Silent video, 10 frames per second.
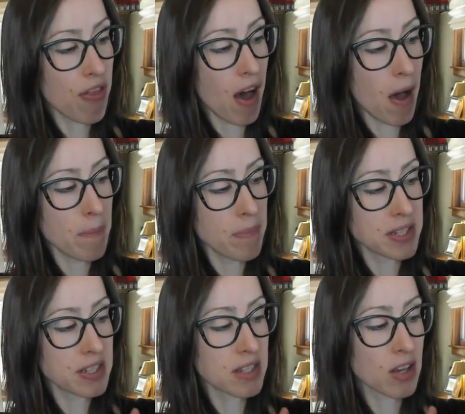thumb,
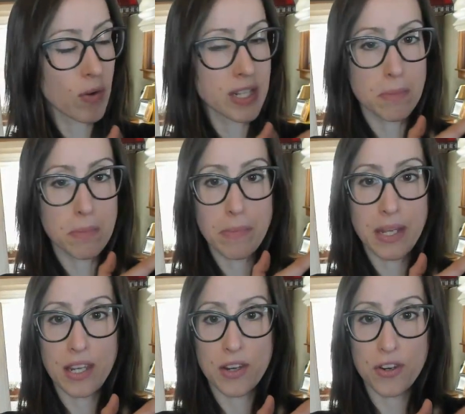this is all going to be
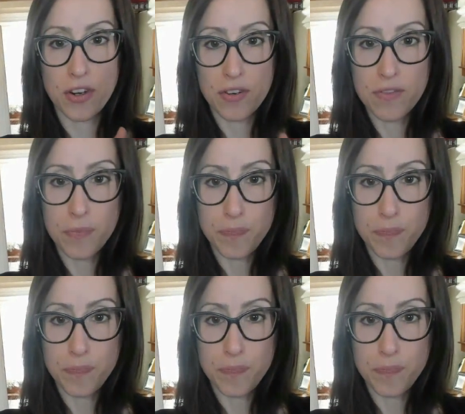median nerve.